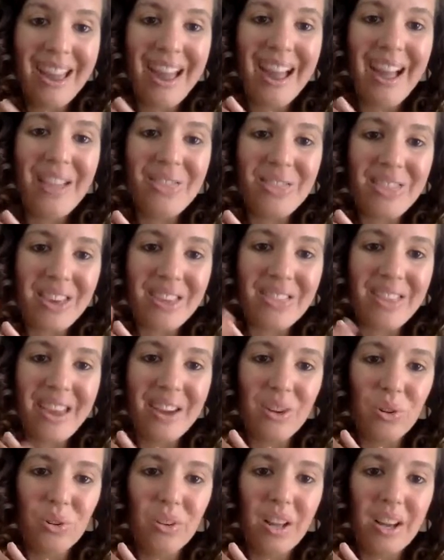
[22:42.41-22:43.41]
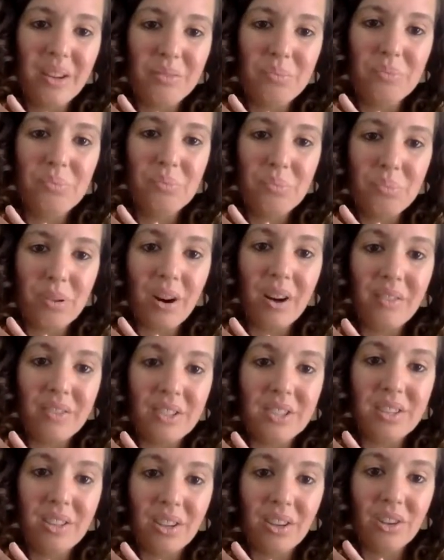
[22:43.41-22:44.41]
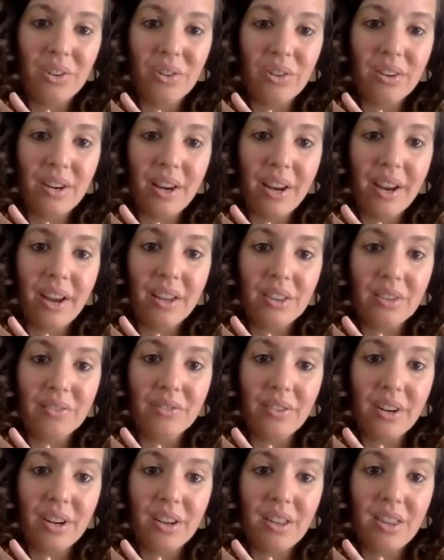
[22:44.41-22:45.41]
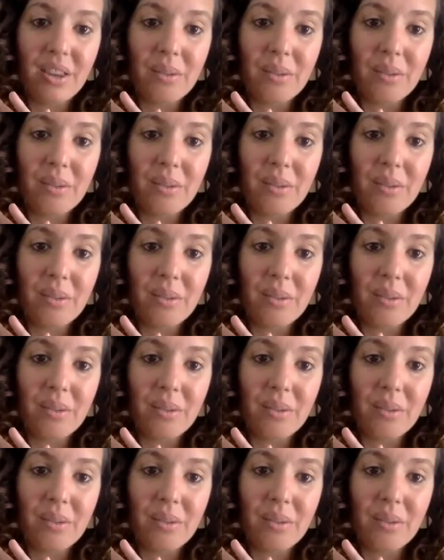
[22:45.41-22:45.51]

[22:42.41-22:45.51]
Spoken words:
And then they all had private security out the front of their